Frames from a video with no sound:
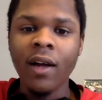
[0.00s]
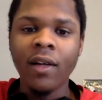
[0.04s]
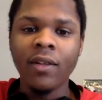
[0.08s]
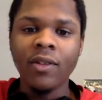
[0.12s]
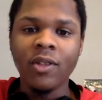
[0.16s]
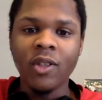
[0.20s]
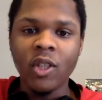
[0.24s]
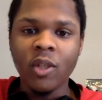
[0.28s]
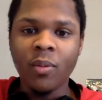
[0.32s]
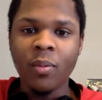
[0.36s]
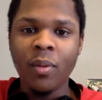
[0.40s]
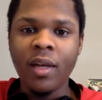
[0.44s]

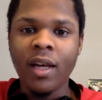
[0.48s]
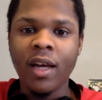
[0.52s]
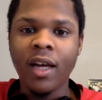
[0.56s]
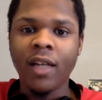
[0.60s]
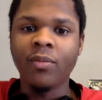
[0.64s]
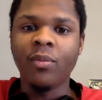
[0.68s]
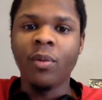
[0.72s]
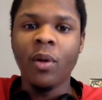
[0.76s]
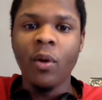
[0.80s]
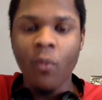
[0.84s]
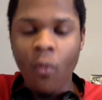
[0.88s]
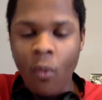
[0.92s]
just because
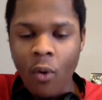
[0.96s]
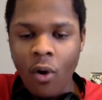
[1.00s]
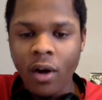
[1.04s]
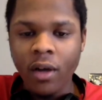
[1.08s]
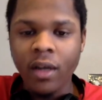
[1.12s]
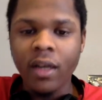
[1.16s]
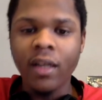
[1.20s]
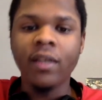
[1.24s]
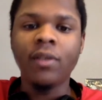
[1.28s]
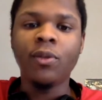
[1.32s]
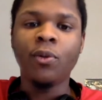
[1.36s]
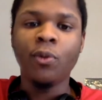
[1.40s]
we
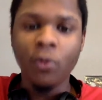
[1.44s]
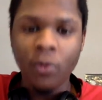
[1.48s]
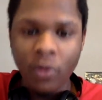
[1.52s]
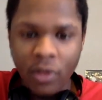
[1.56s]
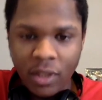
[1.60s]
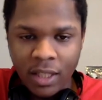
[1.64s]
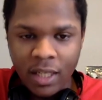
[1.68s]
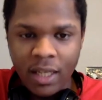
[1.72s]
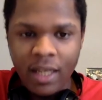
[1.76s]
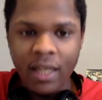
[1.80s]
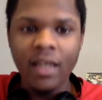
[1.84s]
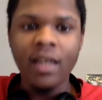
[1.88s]
wanted to
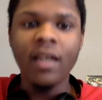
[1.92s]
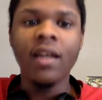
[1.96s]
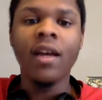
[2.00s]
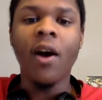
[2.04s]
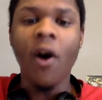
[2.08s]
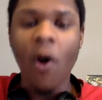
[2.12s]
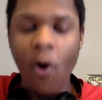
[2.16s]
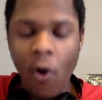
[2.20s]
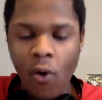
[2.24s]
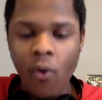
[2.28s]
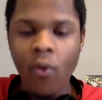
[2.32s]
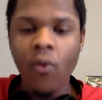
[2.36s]
see
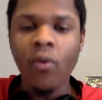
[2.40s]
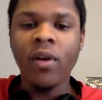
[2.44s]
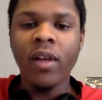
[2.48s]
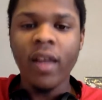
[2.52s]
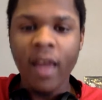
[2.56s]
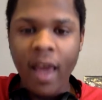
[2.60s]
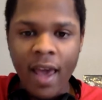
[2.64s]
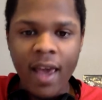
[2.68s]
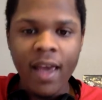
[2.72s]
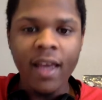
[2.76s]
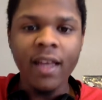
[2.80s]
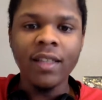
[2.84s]

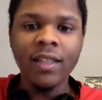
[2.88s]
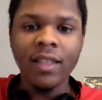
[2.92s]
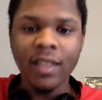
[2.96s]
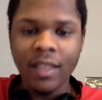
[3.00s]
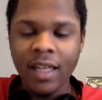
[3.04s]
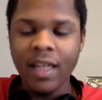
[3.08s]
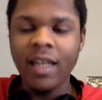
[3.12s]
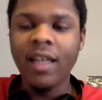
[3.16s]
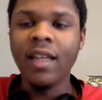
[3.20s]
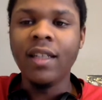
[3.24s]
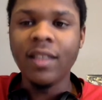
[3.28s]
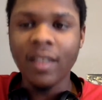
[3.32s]

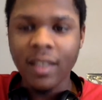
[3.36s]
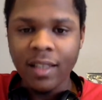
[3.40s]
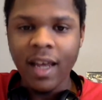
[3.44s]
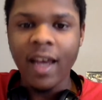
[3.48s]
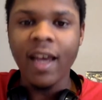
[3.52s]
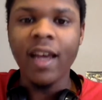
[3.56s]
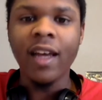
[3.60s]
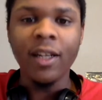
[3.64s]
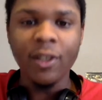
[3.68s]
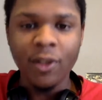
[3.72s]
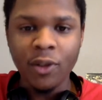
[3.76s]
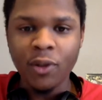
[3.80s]
OKC
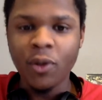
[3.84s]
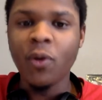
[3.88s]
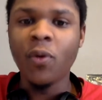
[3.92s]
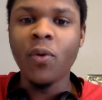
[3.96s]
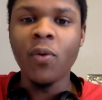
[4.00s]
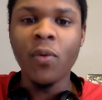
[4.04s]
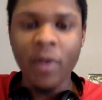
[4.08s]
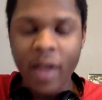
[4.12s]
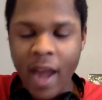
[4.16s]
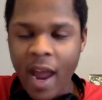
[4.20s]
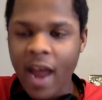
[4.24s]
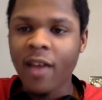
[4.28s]
stay
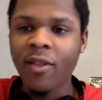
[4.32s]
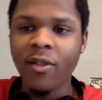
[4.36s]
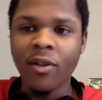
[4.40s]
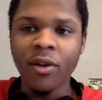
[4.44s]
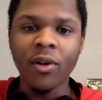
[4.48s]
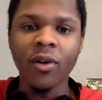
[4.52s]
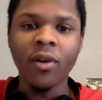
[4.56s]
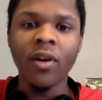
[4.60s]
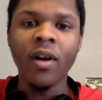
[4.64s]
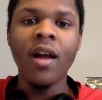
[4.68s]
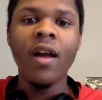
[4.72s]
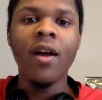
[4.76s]

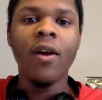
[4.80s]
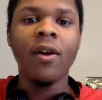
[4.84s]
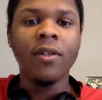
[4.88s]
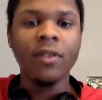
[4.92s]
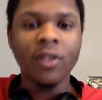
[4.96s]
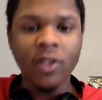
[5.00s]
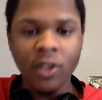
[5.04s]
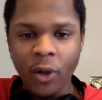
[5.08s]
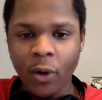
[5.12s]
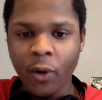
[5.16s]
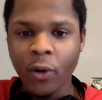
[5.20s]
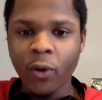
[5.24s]
together.
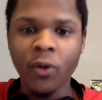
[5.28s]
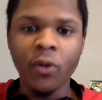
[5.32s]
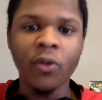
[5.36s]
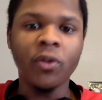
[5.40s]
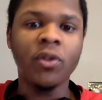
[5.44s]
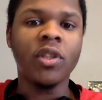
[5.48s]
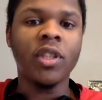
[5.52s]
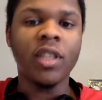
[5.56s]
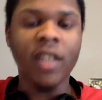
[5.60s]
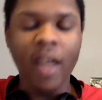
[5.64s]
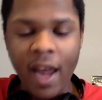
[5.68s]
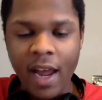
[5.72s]

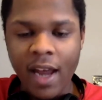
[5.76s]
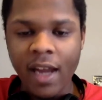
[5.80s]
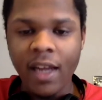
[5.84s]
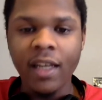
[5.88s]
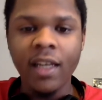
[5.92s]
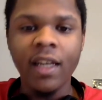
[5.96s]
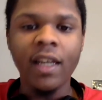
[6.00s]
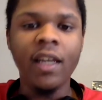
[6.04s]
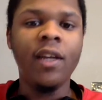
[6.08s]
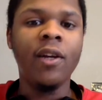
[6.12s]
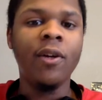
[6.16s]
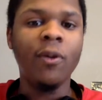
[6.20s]
Serge,
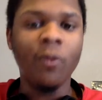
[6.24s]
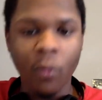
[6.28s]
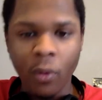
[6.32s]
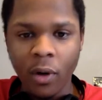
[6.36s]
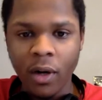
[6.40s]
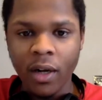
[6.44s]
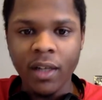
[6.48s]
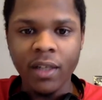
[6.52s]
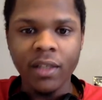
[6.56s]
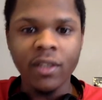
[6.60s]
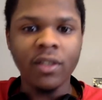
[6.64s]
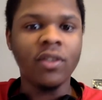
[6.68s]
KD,
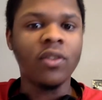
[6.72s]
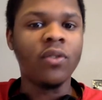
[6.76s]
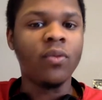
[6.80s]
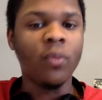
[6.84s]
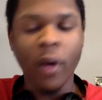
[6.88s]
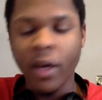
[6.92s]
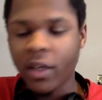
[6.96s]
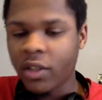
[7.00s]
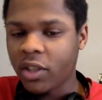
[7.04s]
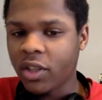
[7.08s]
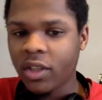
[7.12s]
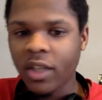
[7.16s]
Russ,
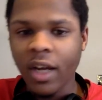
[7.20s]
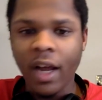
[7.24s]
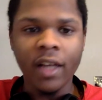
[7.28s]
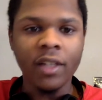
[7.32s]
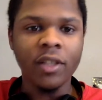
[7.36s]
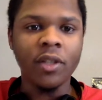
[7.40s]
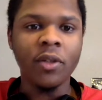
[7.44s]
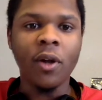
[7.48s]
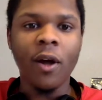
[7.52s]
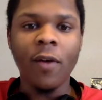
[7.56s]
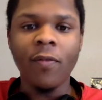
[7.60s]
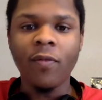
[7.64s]
Reggie
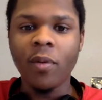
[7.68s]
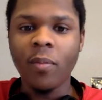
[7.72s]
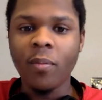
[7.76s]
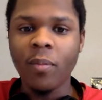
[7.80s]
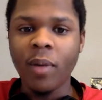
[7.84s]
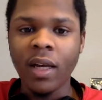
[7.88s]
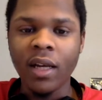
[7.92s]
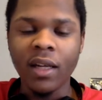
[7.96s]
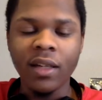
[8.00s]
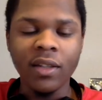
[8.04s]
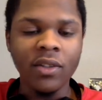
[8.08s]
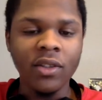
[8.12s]
Jackson off the
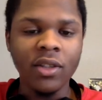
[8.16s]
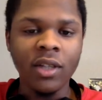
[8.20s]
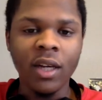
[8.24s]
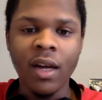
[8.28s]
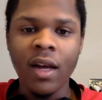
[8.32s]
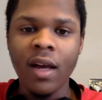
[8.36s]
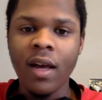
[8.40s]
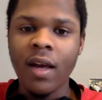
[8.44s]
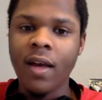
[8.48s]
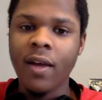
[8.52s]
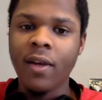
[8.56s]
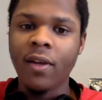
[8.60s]
bench,
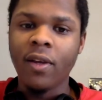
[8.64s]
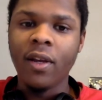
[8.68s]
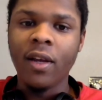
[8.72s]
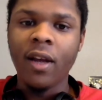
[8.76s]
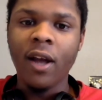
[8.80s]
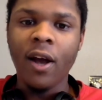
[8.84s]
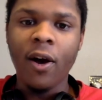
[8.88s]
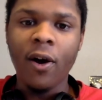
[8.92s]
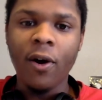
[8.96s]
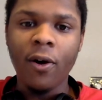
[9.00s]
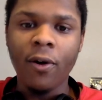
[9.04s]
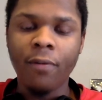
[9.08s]
you
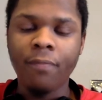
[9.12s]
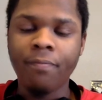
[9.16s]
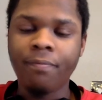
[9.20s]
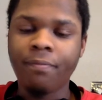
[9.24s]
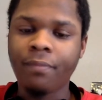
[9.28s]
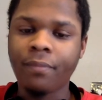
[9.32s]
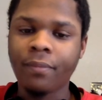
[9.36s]
know,